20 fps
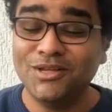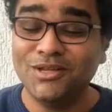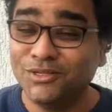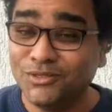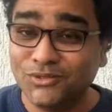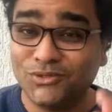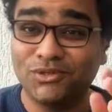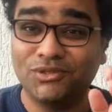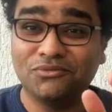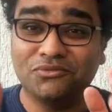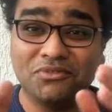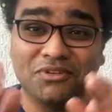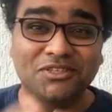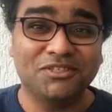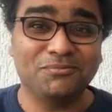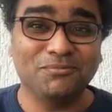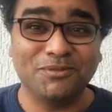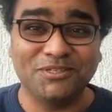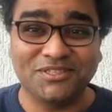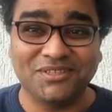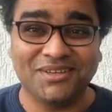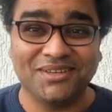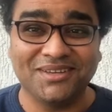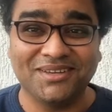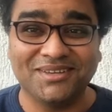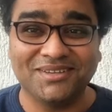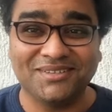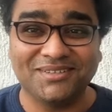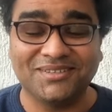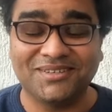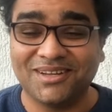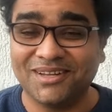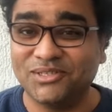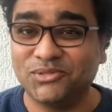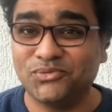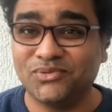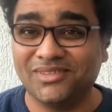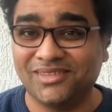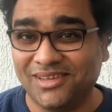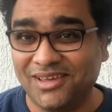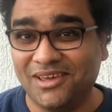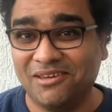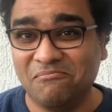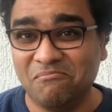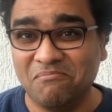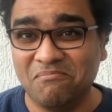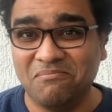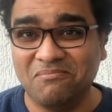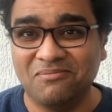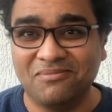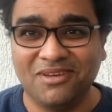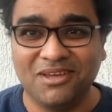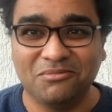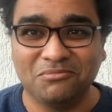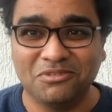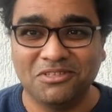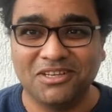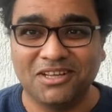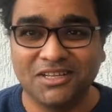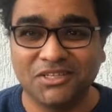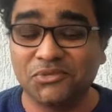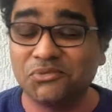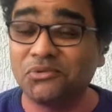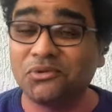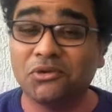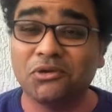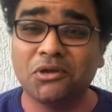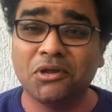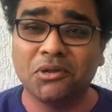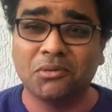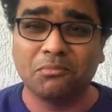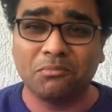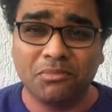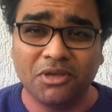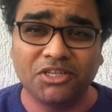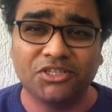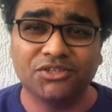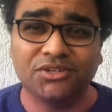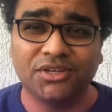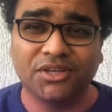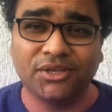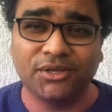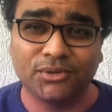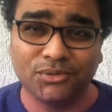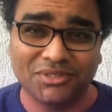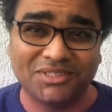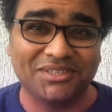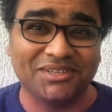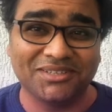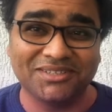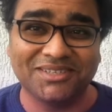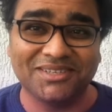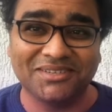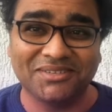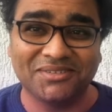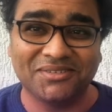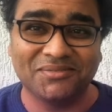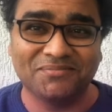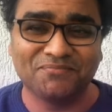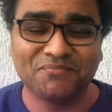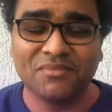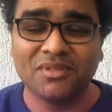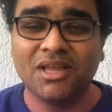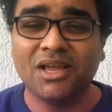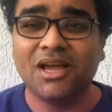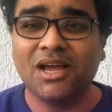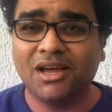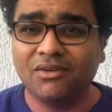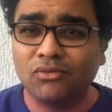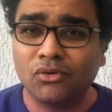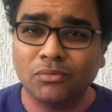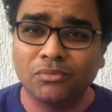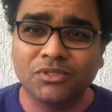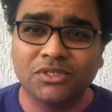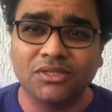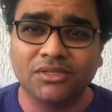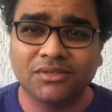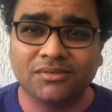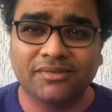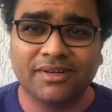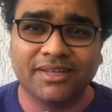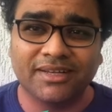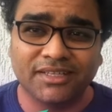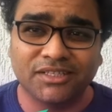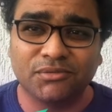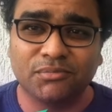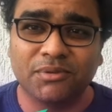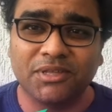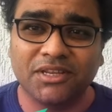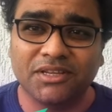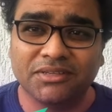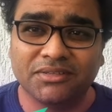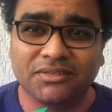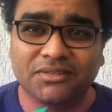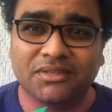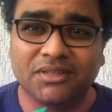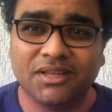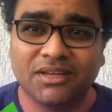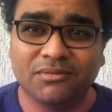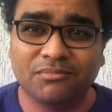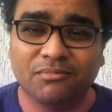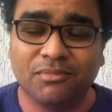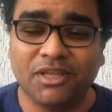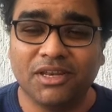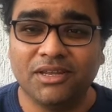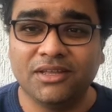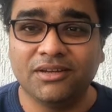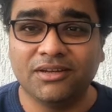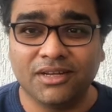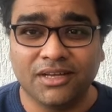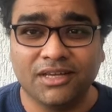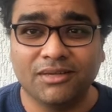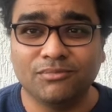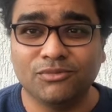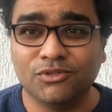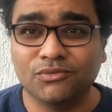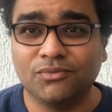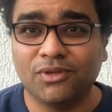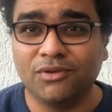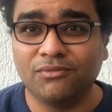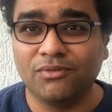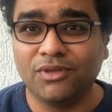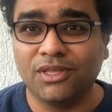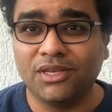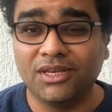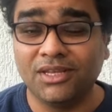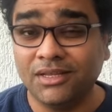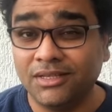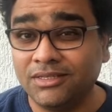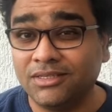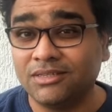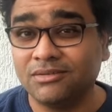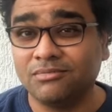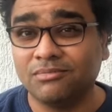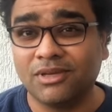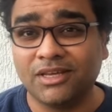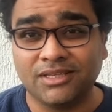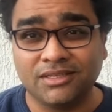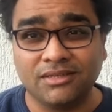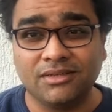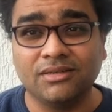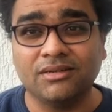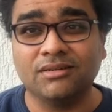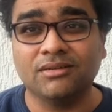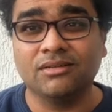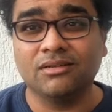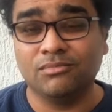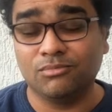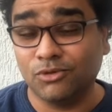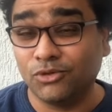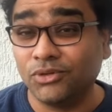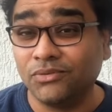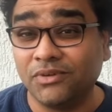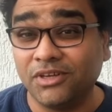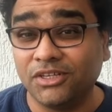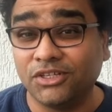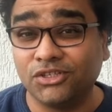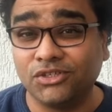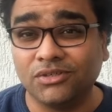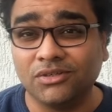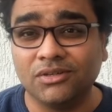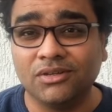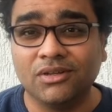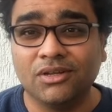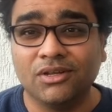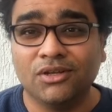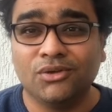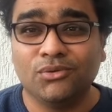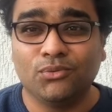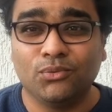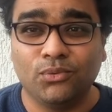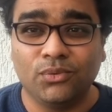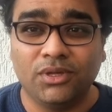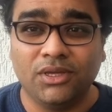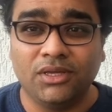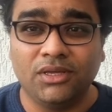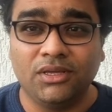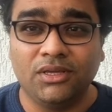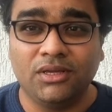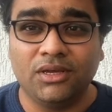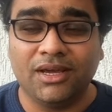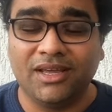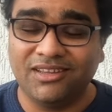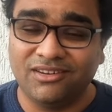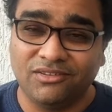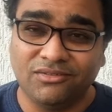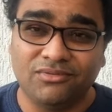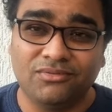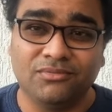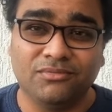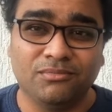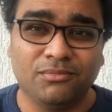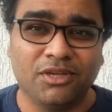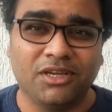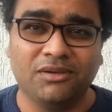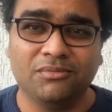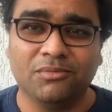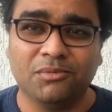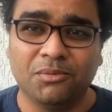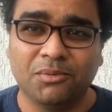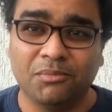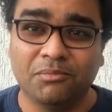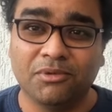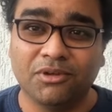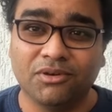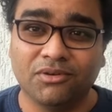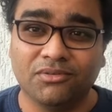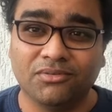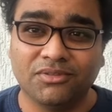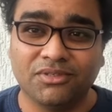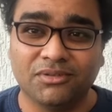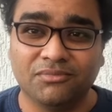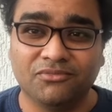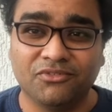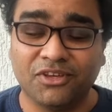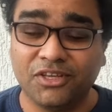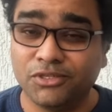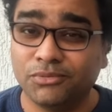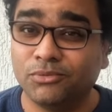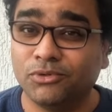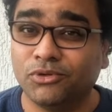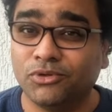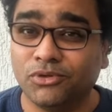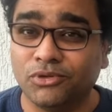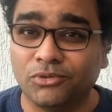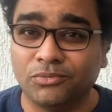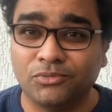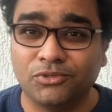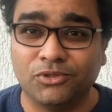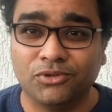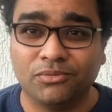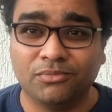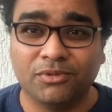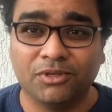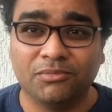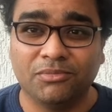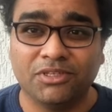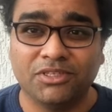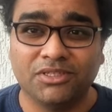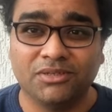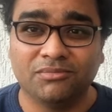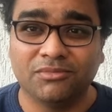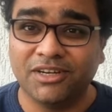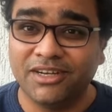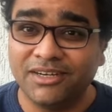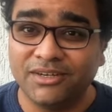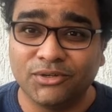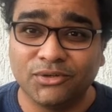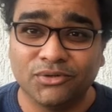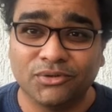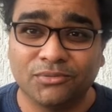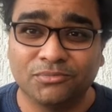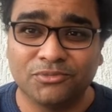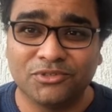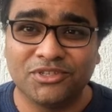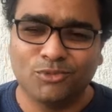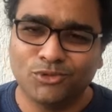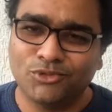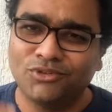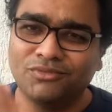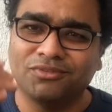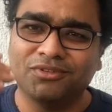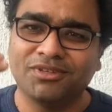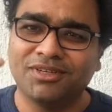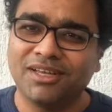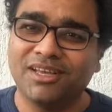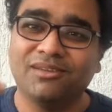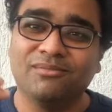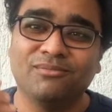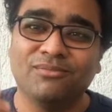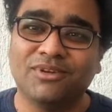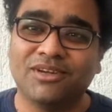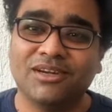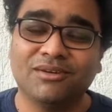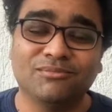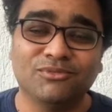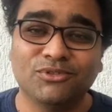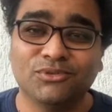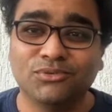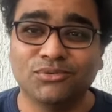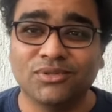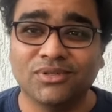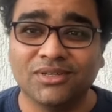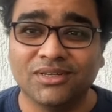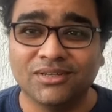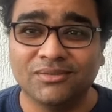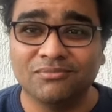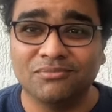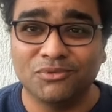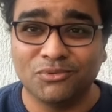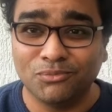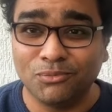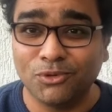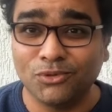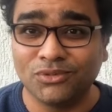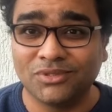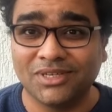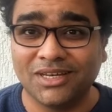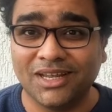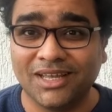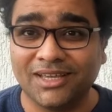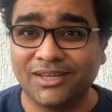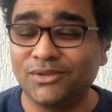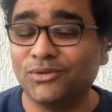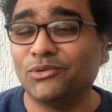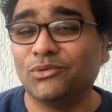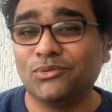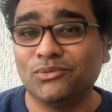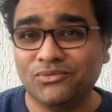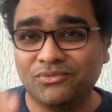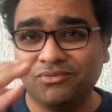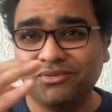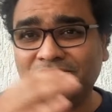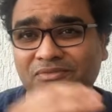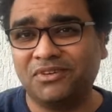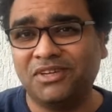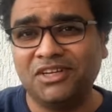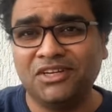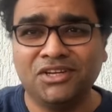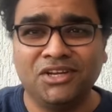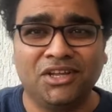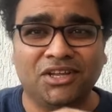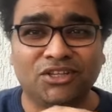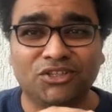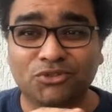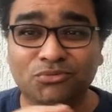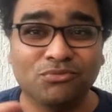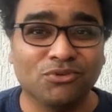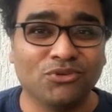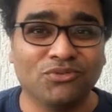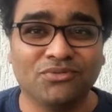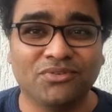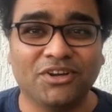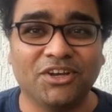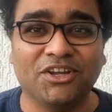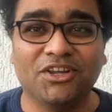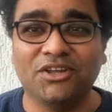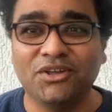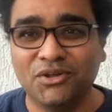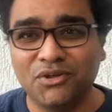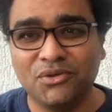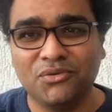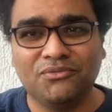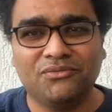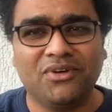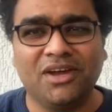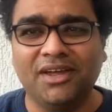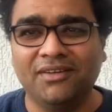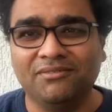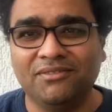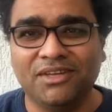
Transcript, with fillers: So the first mistake starts with M. M stands for measuring your success. I've observed and experienced that many a times when we need some external motivation, we kind of become a member of some Facebook groups or maybe some Reddit groups. Most of the time come through the posts like, you know, 15 days smoke free, 5